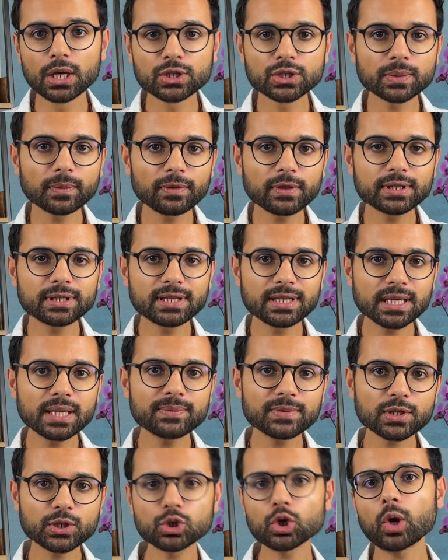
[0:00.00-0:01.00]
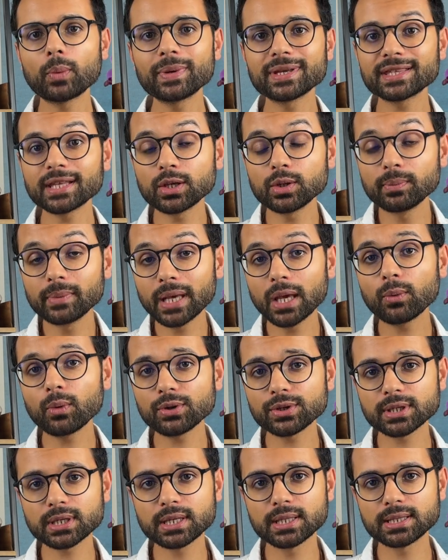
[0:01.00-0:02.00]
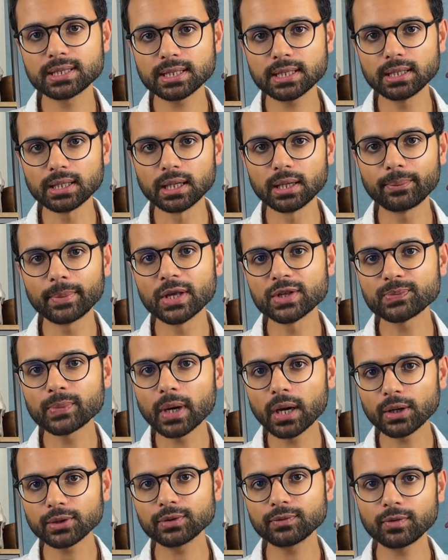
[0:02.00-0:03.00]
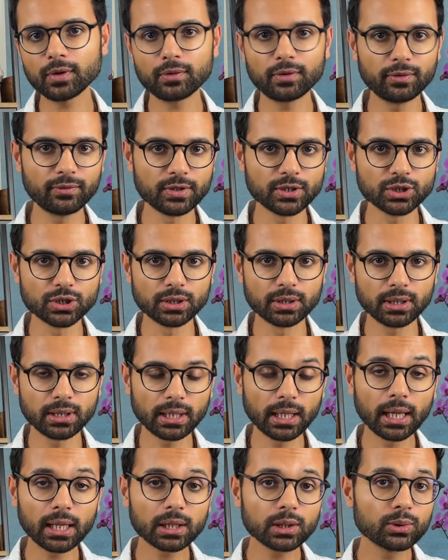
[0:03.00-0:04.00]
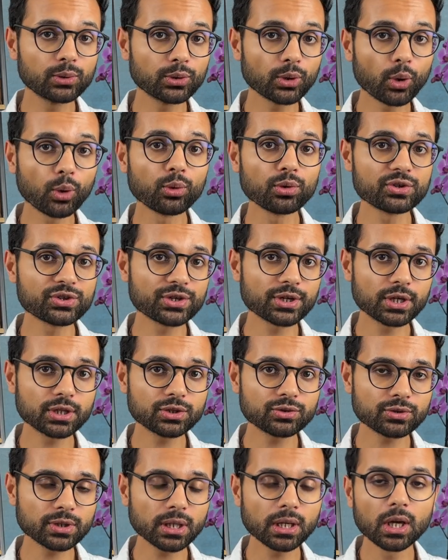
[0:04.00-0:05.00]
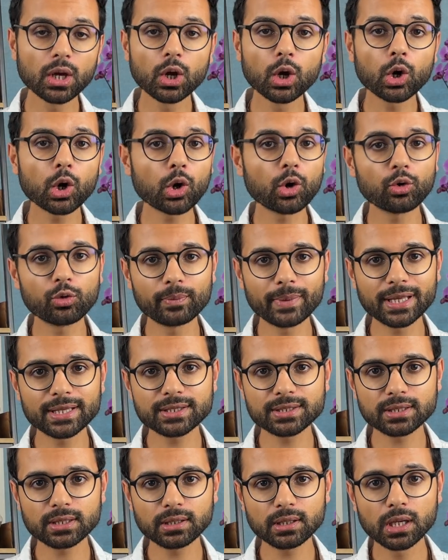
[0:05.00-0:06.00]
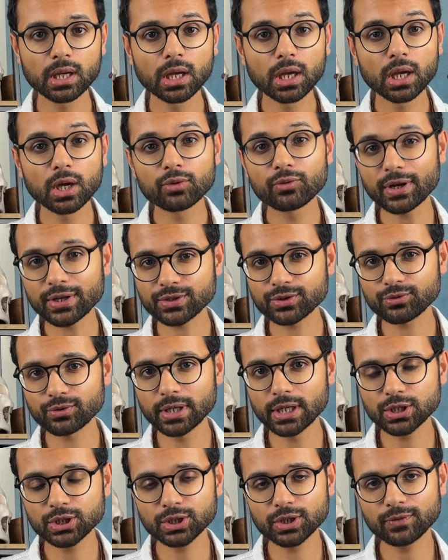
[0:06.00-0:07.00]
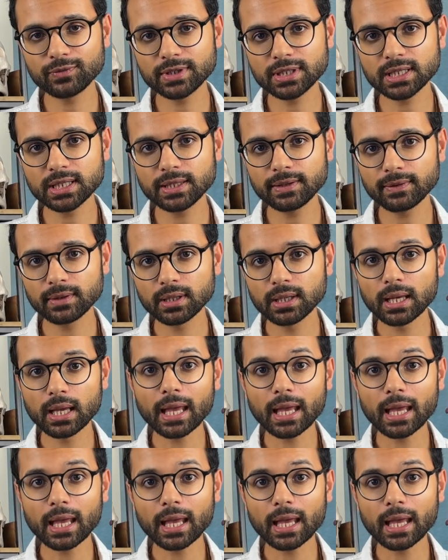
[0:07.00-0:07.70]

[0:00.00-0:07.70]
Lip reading: Some of the themes and topics that you may want to consider as part of your revision include oral surgery, oral medicine, restoration of teeth,